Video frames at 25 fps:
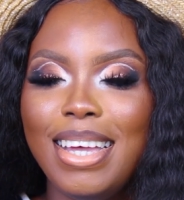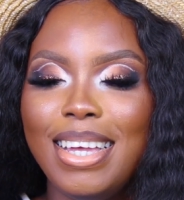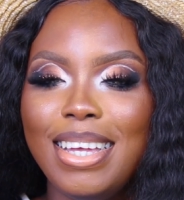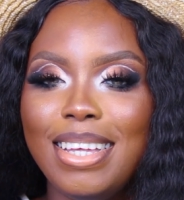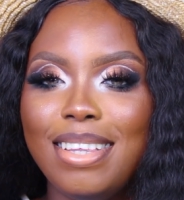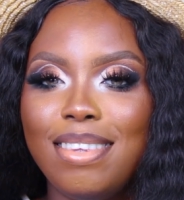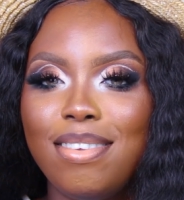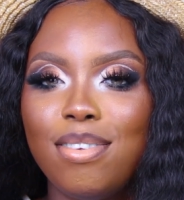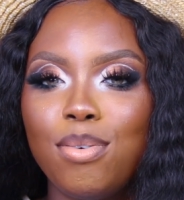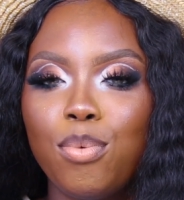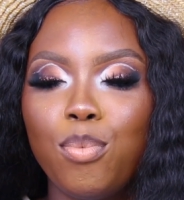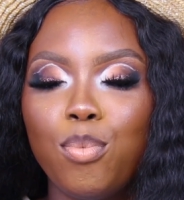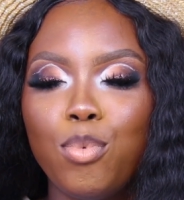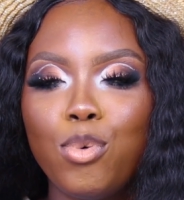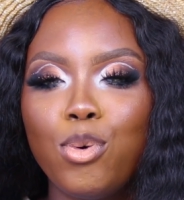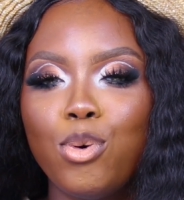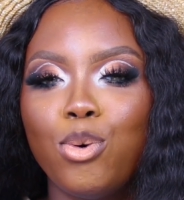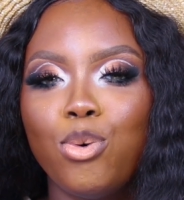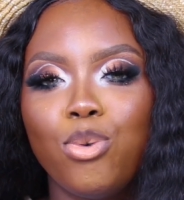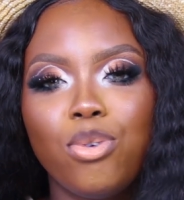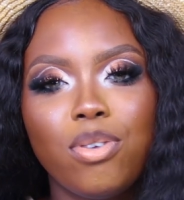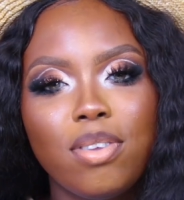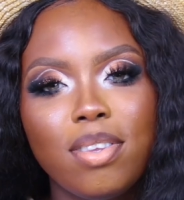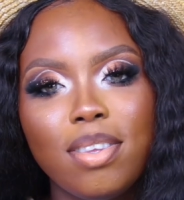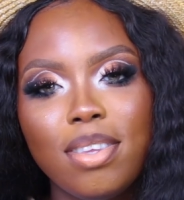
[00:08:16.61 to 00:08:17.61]
it
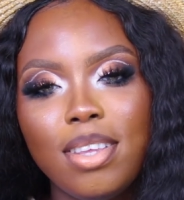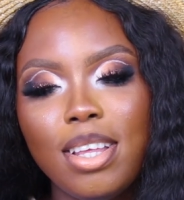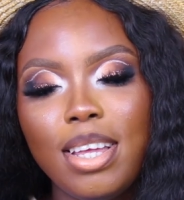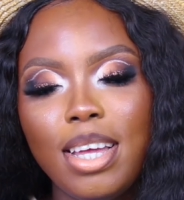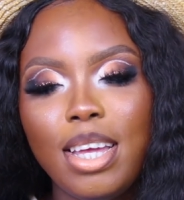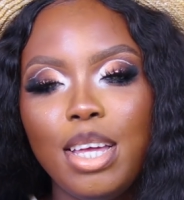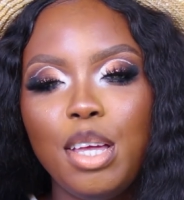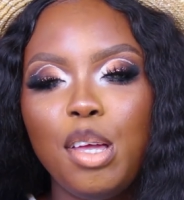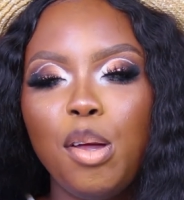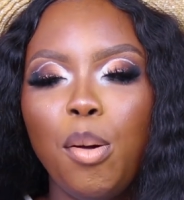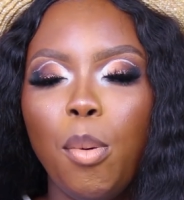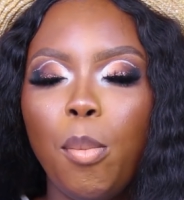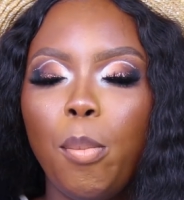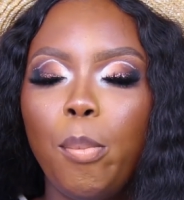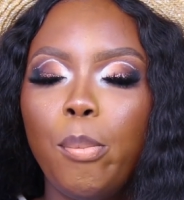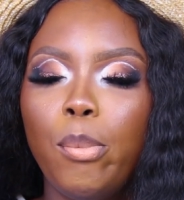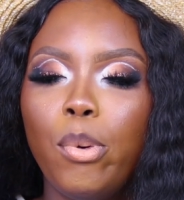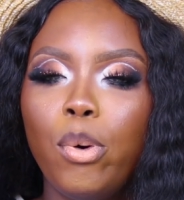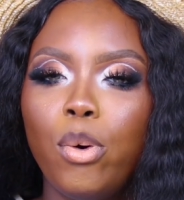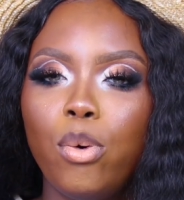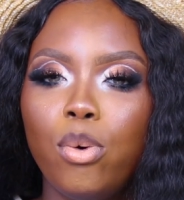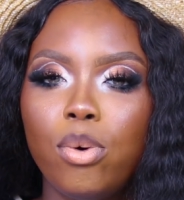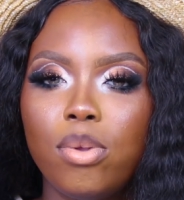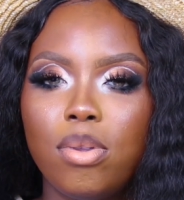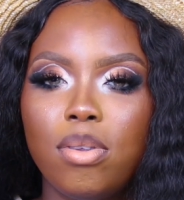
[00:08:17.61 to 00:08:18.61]
will stay
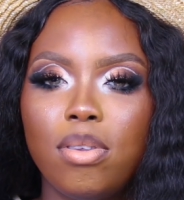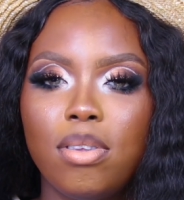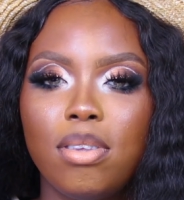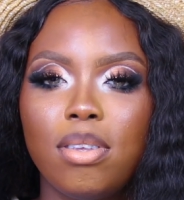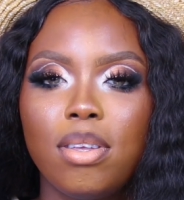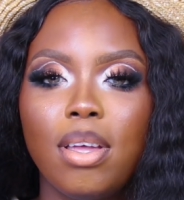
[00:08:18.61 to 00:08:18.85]
put.